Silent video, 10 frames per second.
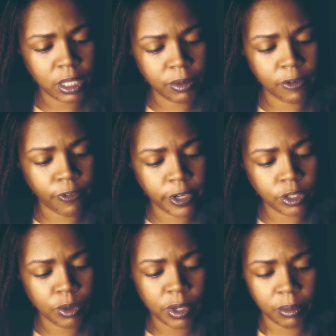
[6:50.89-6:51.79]
They were afraid
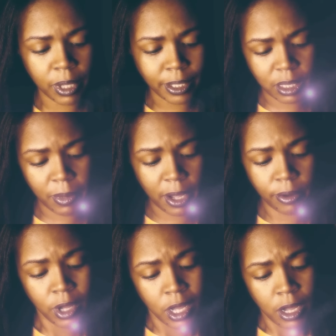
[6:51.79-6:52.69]
you were going to block them
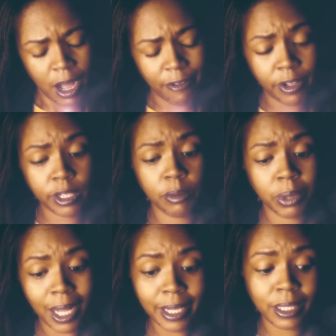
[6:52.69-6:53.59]
out. I felt you're
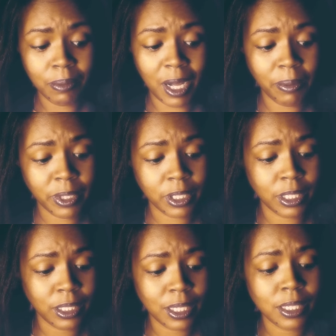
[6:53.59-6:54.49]
blocking them out because
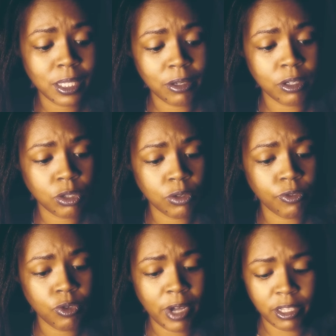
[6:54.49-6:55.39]
they didn't tell you the truth
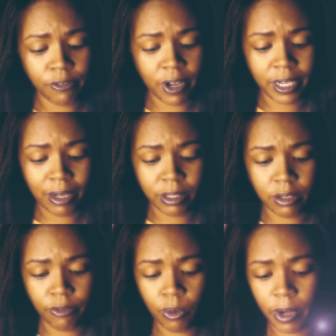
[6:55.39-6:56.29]
and you had to find out a
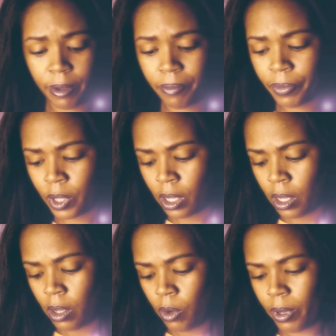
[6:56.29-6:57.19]
different way.
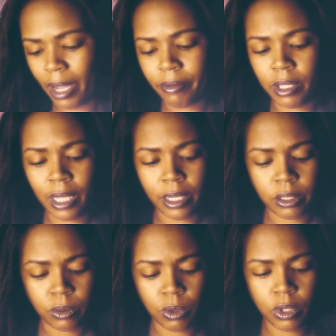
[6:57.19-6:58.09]
We have the Knight
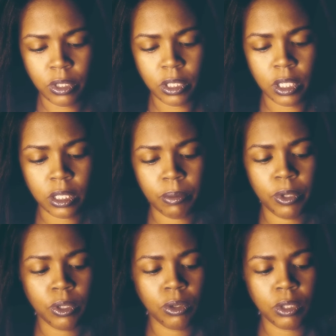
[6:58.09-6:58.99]
of Swords, the Six of
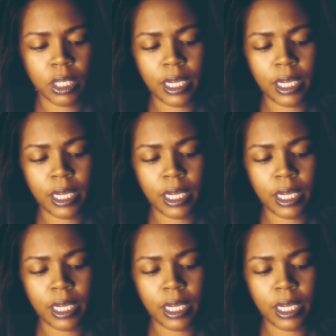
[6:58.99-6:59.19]
Pentacles here.